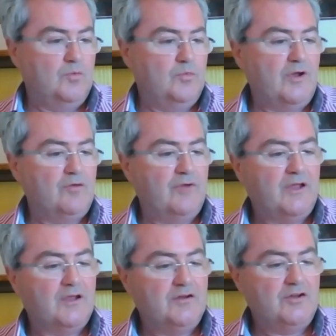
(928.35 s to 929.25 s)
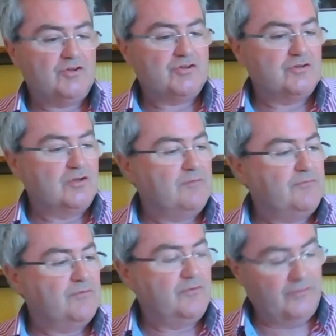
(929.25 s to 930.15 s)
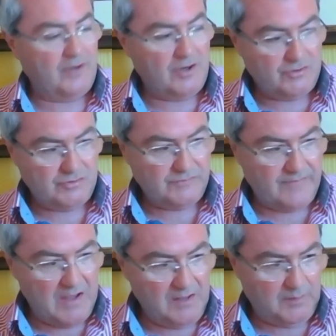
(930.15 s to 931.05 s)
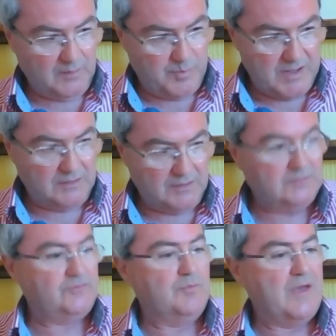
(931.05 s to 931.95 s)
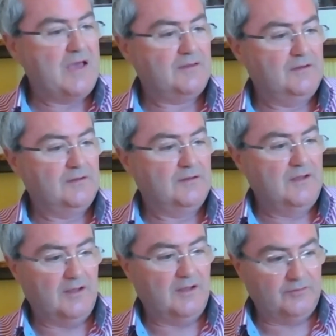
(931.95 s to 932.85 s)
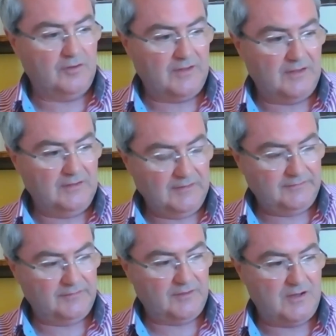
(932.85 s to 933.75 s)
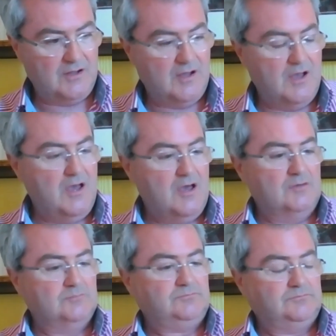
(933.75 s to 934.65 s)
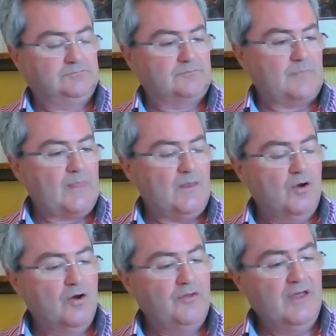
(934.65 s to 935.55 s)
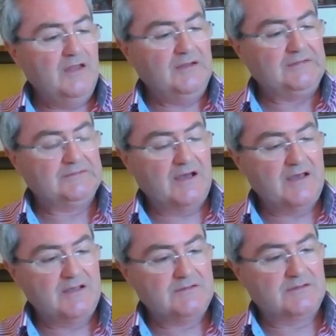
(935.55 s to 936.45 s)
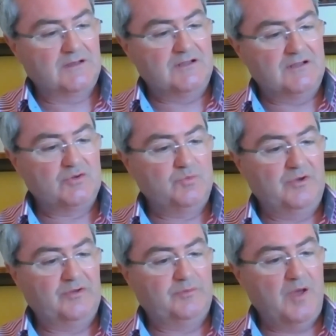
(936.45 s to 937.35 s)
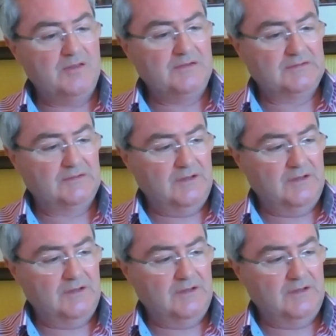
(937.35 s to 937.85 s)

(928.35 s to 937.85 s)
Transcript: Without recognition of the researcher's veiled appeal to method as authenticity, authentic science, and some response,